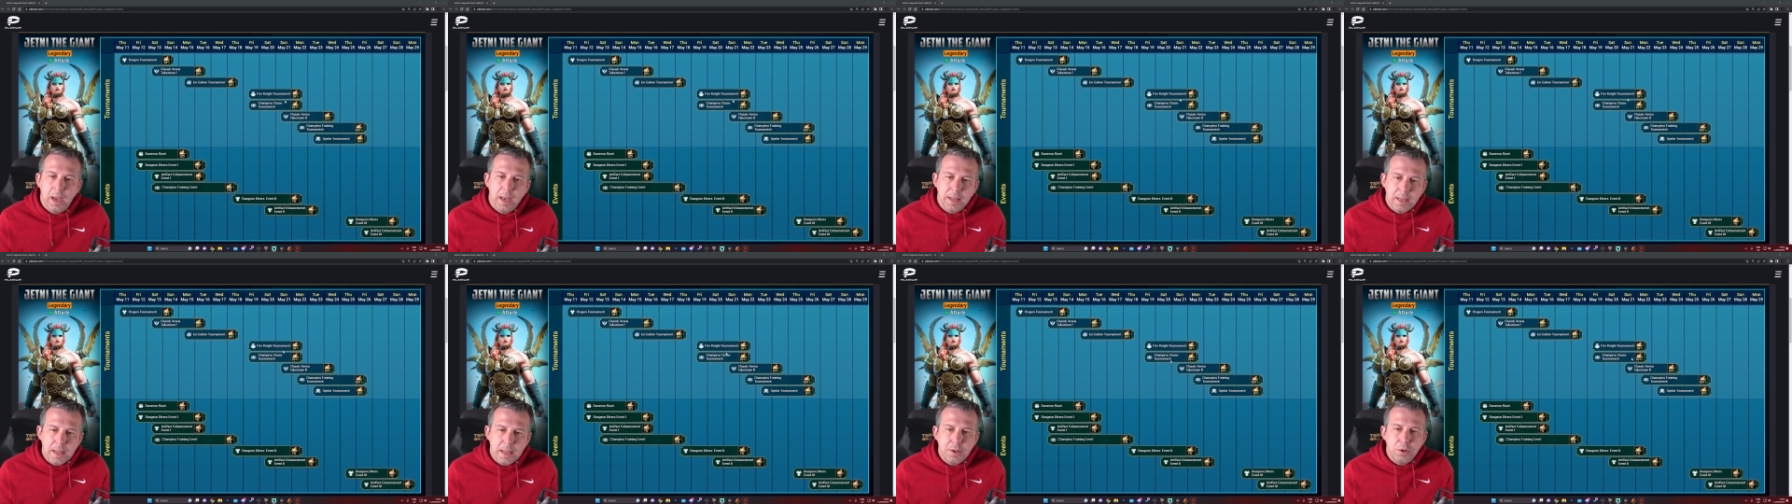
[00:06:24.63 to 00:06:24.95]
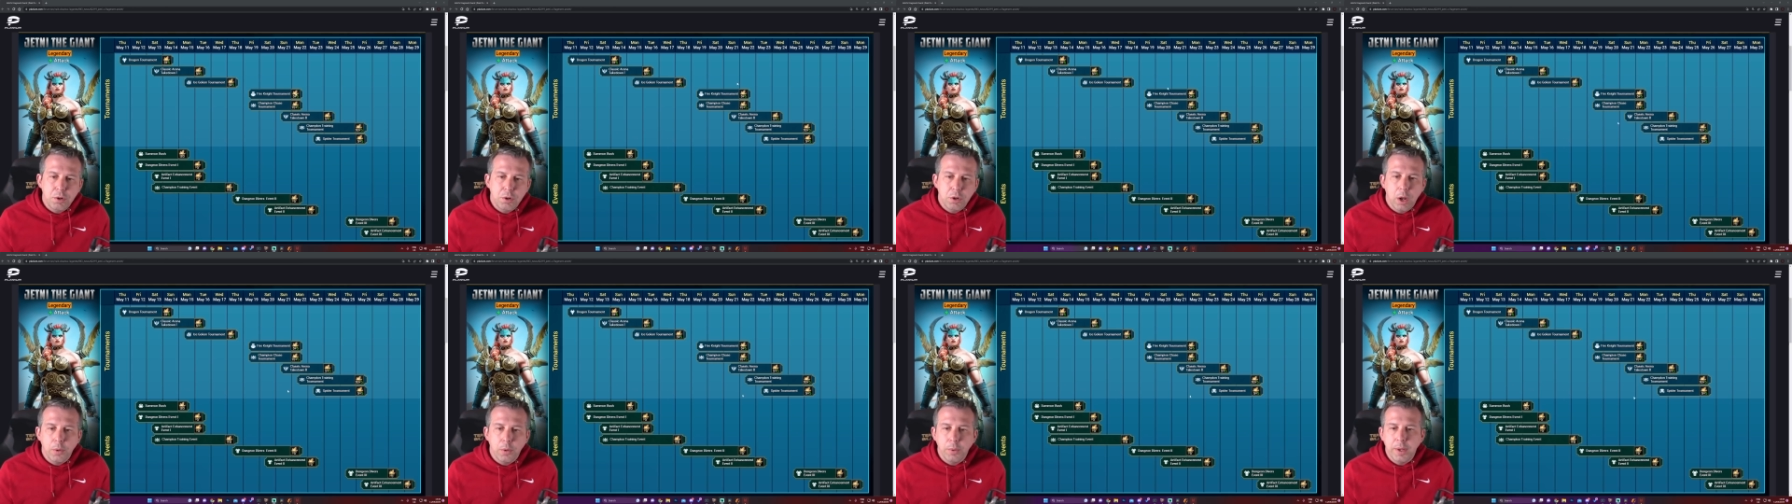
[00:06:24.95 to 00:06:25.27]
and
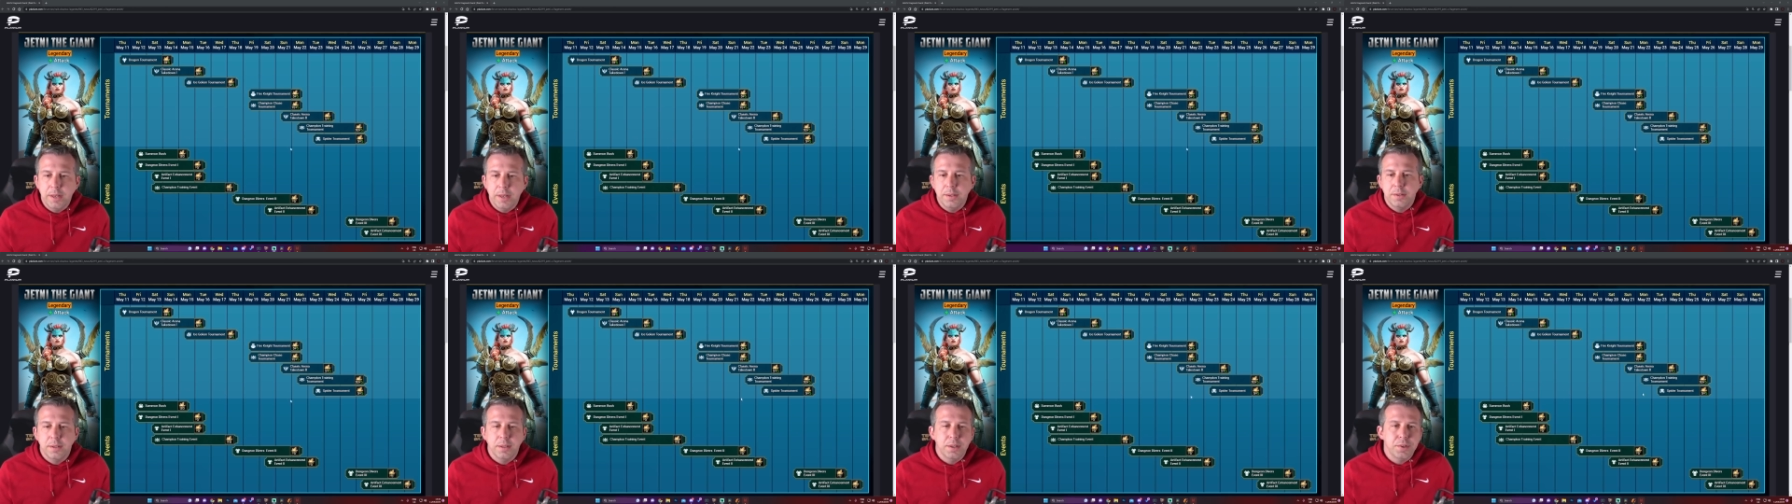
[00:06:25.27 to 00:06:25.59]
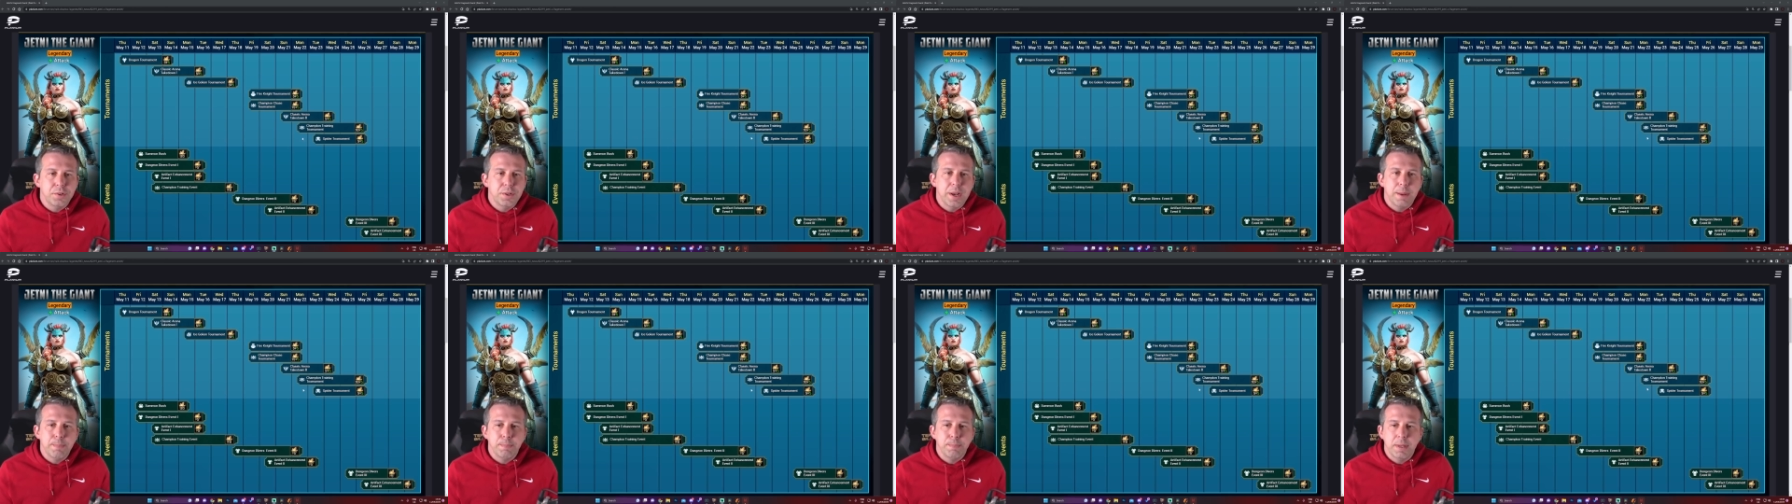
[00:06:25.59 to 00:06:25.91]
then you go into
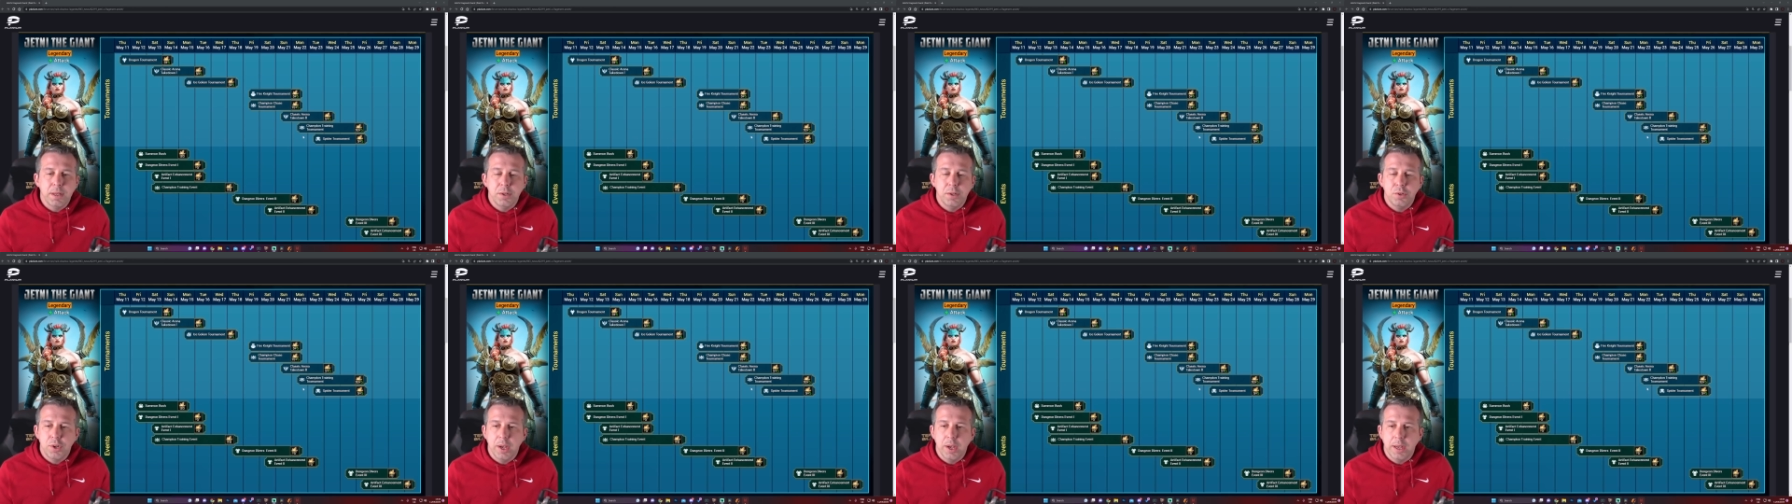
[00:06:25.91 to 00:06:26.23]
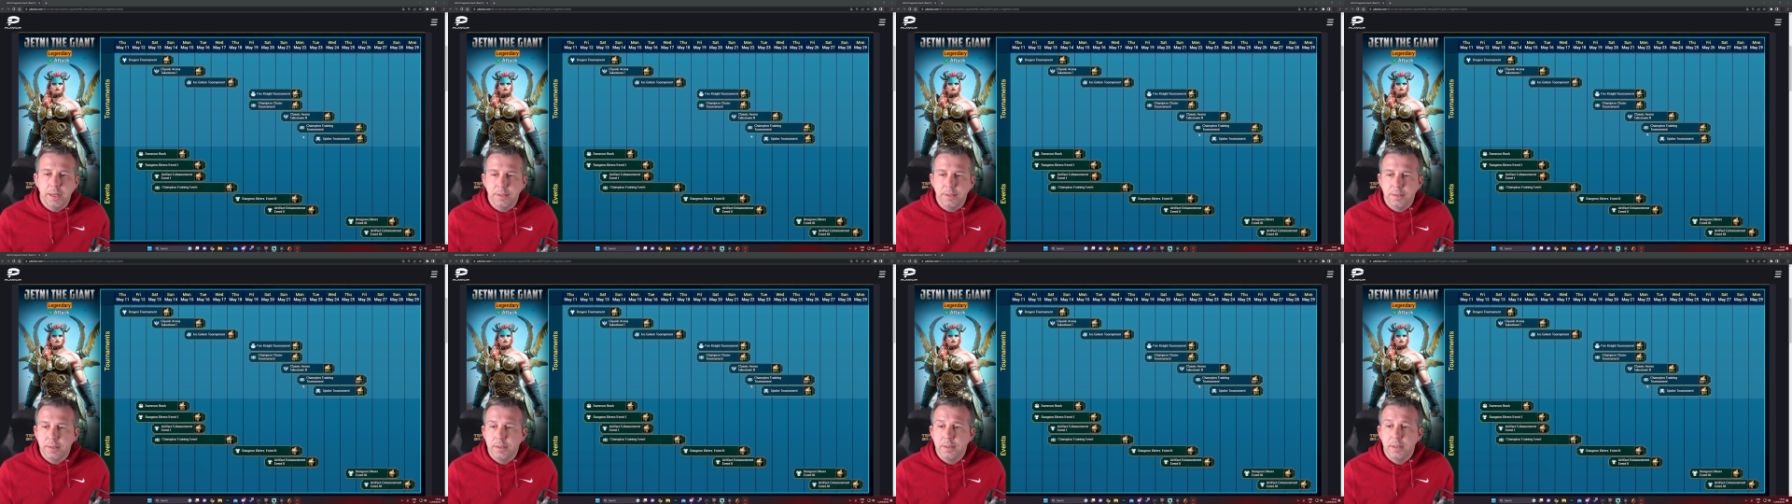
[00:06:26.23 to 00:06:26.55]
the champion
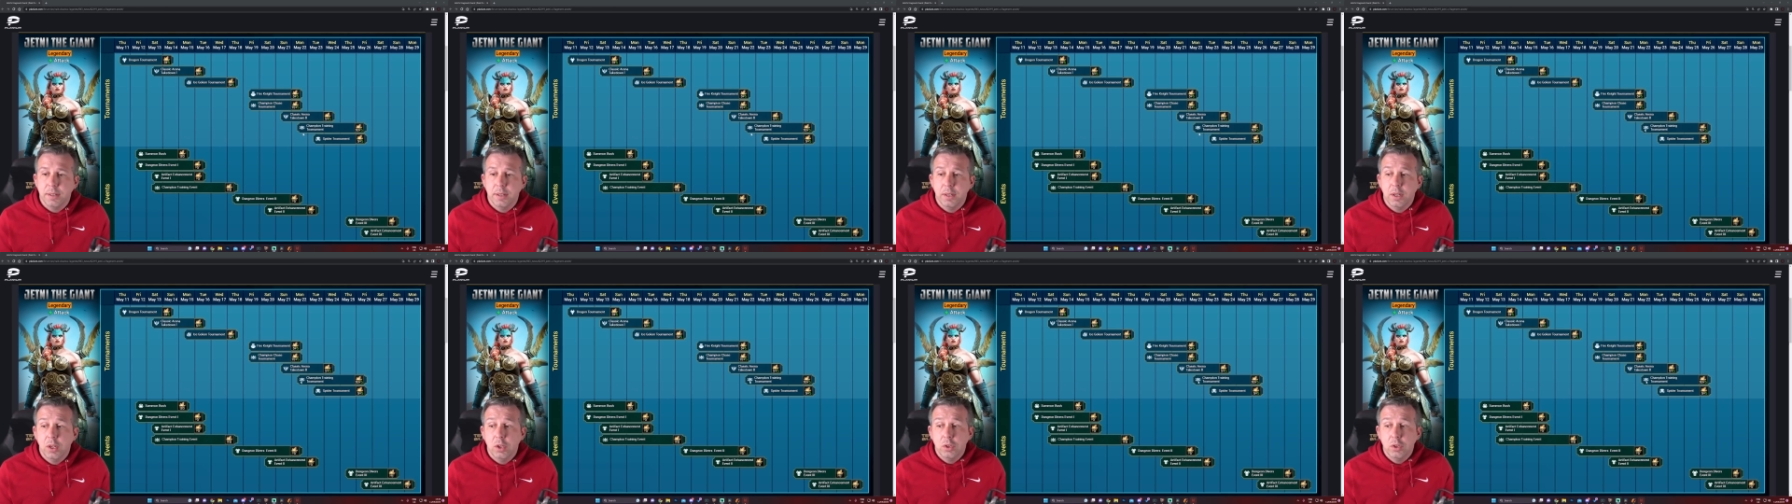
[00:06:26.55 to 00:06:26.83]
chase.